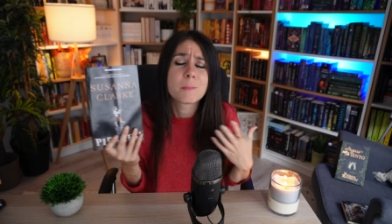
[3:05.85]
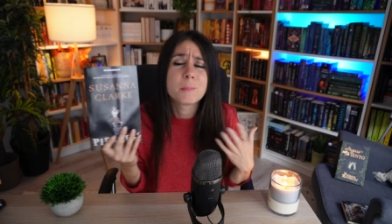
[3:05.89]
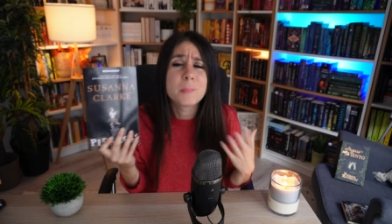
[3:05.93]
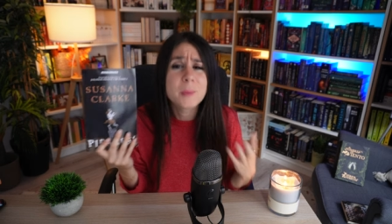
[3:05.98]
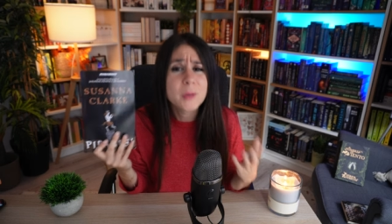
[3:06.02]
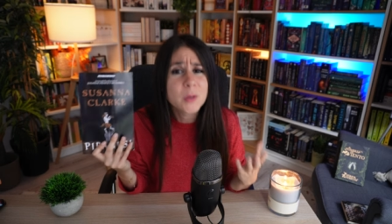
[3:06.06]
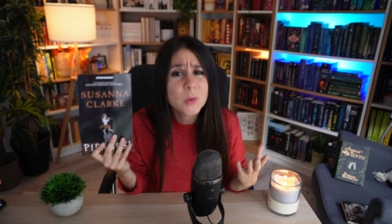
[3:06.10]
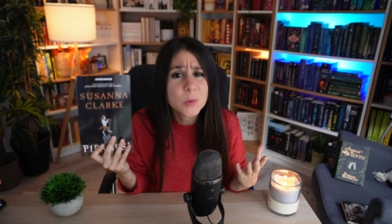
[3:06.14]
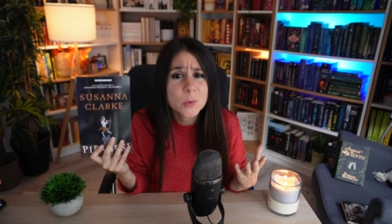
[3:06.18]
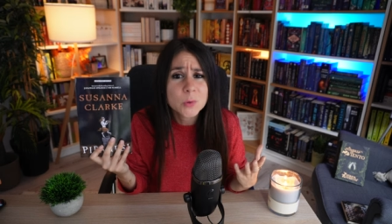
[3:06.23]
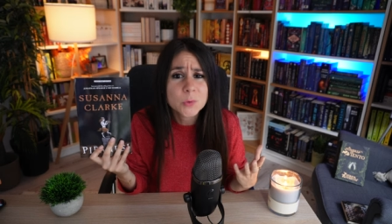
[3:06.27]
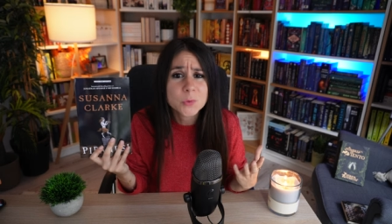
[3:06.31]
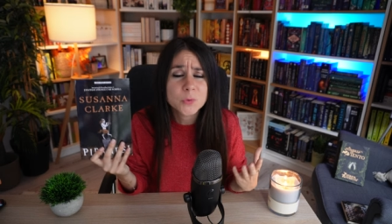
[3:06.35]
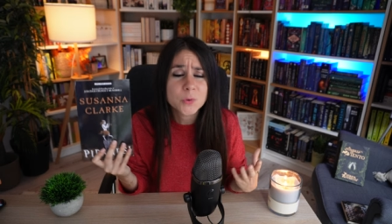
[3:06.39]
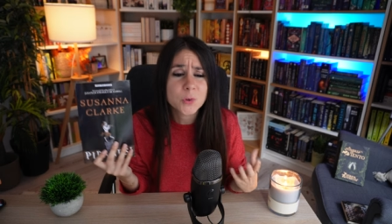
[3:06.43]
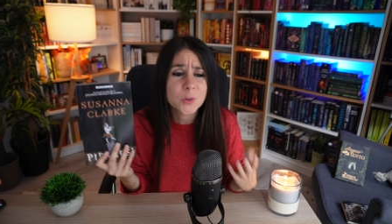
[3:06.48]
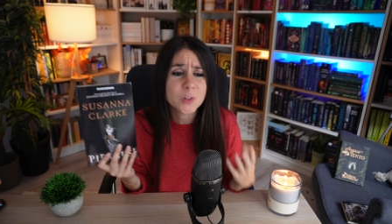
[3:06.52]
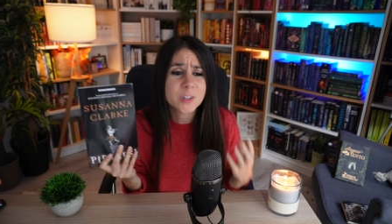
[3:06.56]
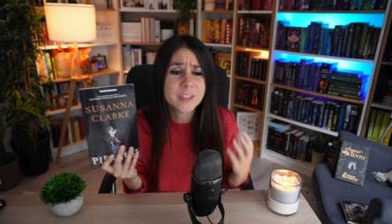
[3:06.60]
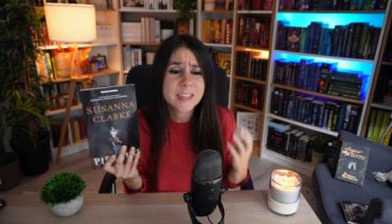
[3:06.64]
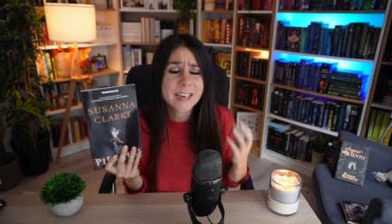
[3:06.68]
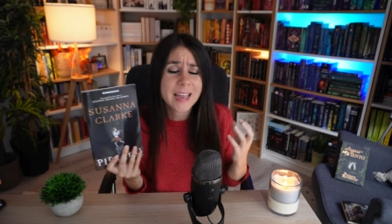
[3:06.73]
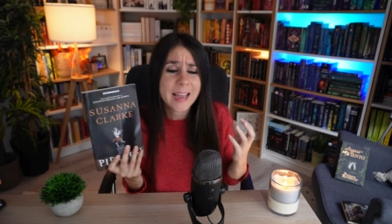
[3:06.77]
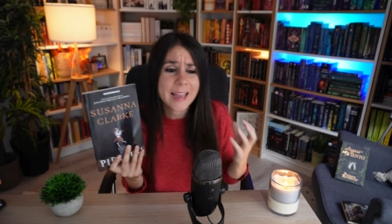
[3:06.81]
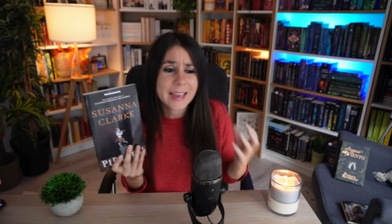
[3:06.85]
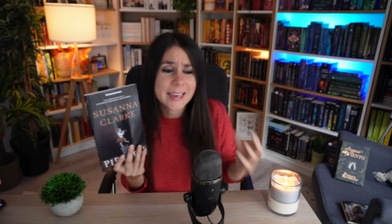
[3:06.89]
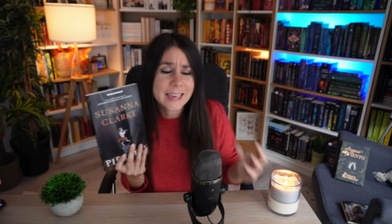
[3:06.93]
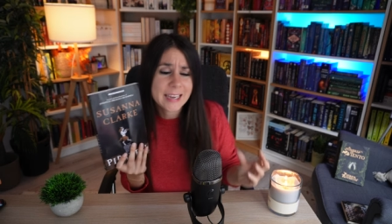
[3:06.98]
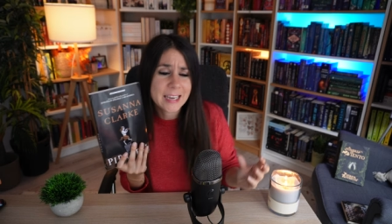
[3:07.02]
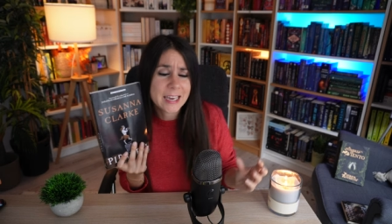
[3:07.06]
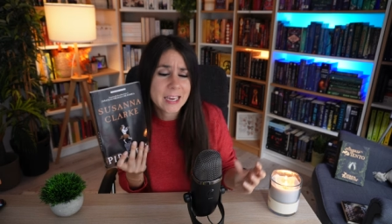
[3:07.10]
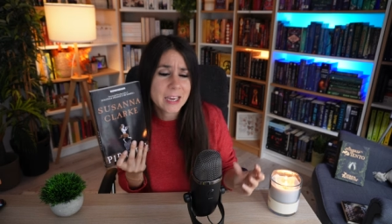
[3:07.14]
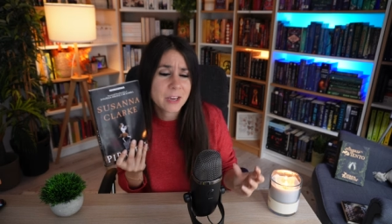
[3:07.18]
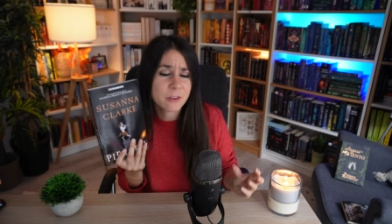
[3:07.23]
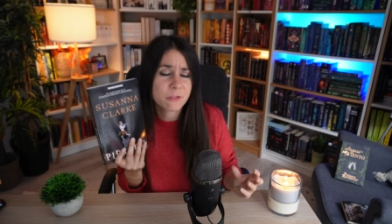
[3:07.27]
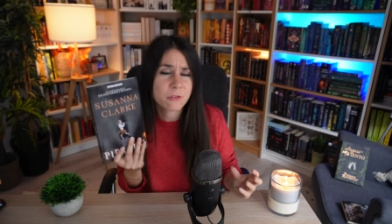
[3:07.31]
beautiful,
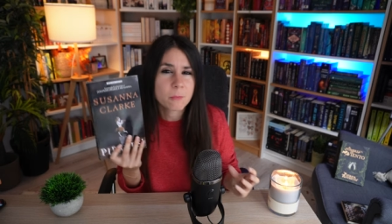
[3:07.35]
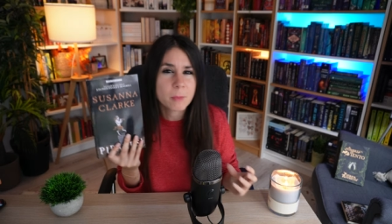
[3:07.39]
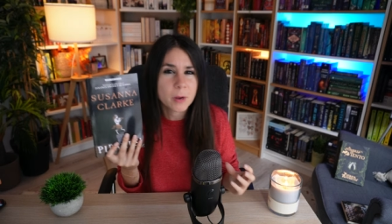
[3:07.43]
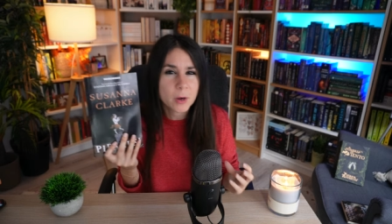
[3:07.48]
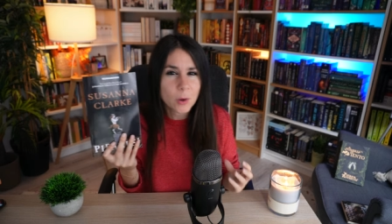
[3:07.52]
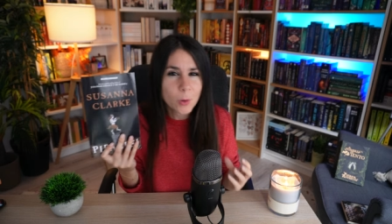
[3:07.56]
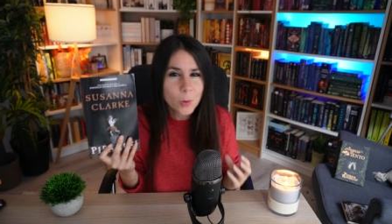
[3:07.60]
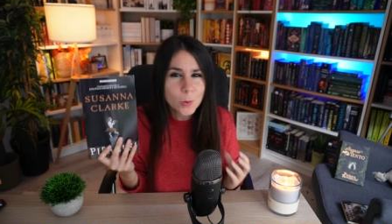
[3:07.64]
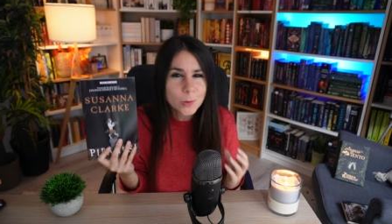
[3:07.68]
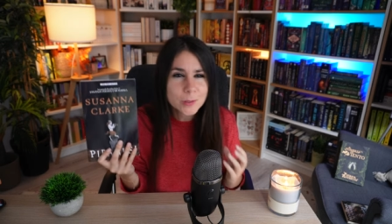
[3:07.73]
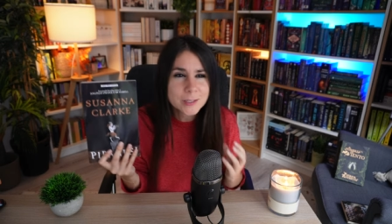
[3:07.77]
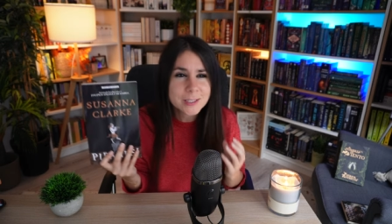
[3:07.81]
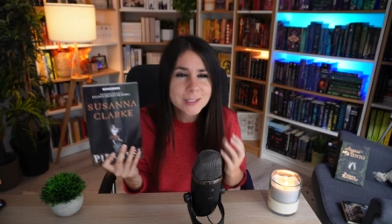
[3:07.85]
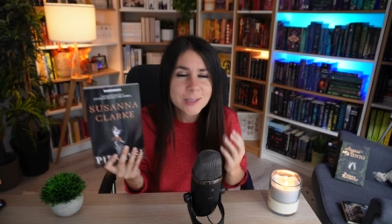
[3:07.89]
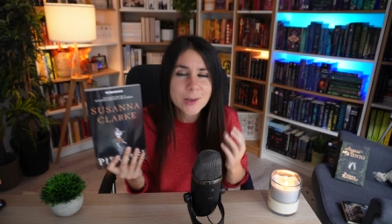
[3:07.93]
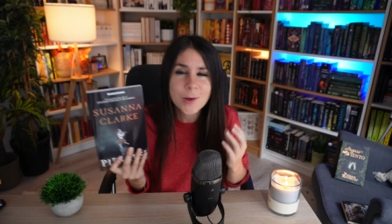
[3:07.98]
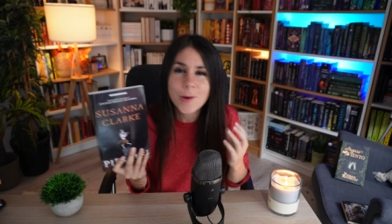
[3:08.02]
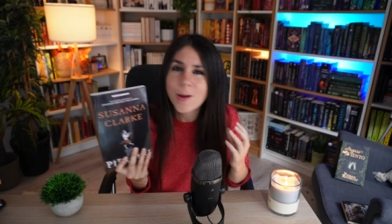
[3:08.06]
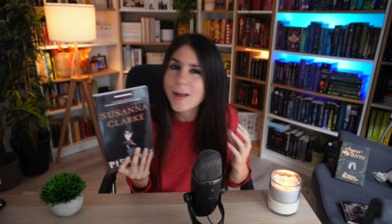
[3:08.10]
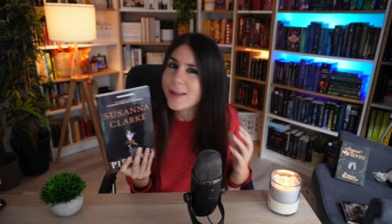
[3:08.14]
naive, but also,